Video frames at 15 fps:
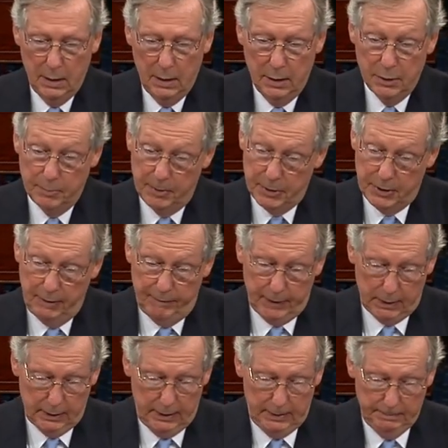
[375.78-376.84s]

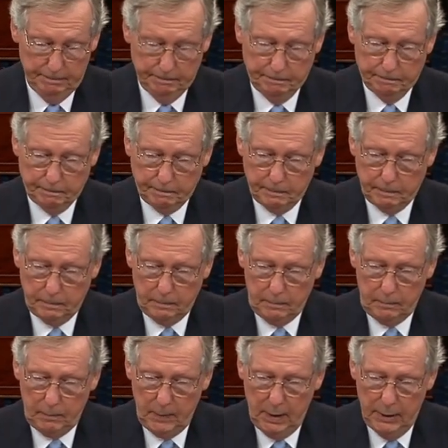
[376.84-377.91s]
Specifically,
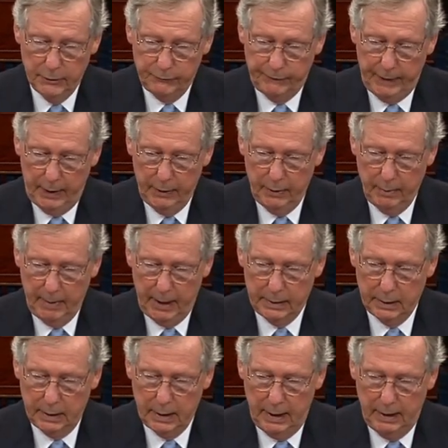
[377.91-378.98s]
his failure to make
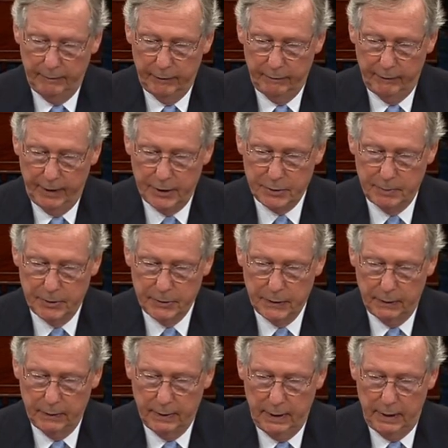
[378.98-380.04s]
the kind of investments that
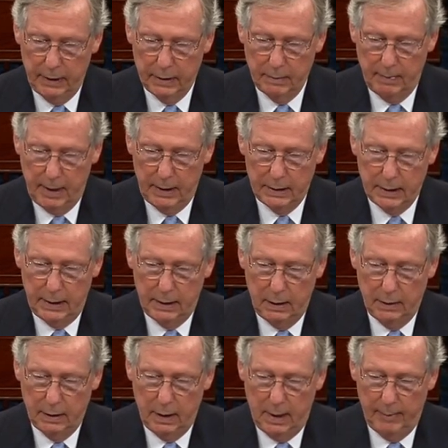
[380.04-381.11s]
are needed to maintain our
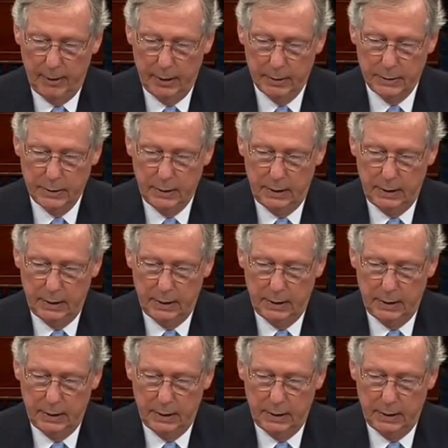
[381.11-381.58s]
dominance